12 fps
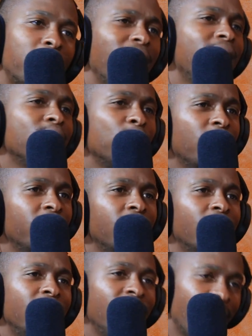Prize award?
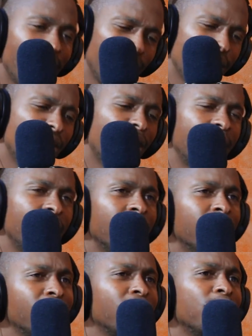Yeah, yeah he got a